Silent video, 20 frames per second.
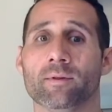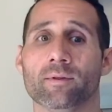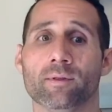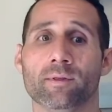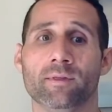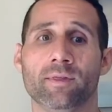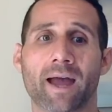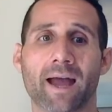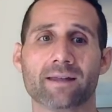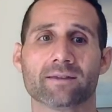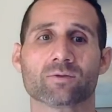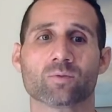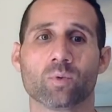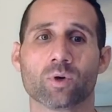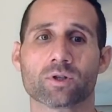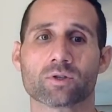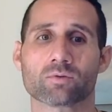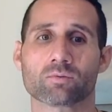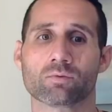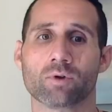that's
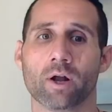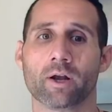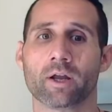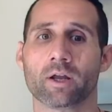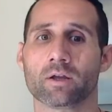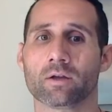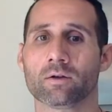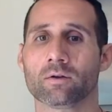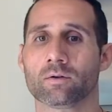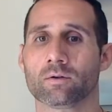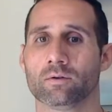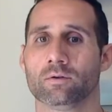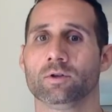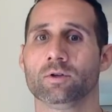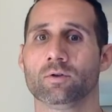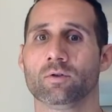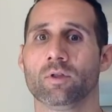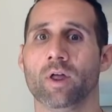what's running your